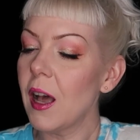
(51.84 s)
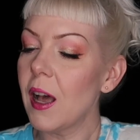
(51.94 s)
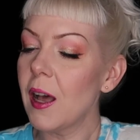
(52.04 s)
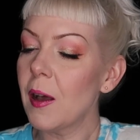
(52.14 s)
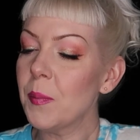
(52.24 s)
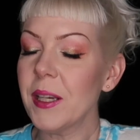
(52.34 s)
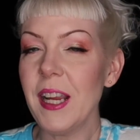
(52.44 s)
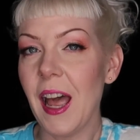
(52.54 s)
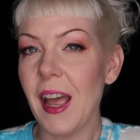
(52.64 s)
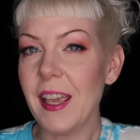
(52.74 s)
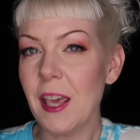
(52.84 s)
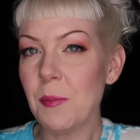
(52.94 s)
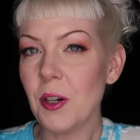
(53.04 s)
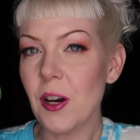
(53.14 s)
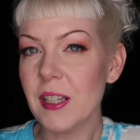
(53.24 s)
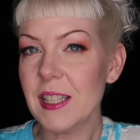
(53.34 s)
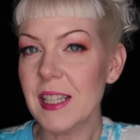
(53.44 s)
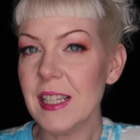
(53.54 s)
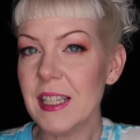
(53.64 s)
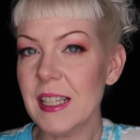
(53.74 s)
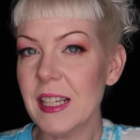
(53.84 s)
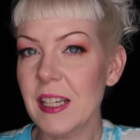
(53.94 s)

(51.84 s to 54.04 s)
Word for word: Uh, but yeah, I came across it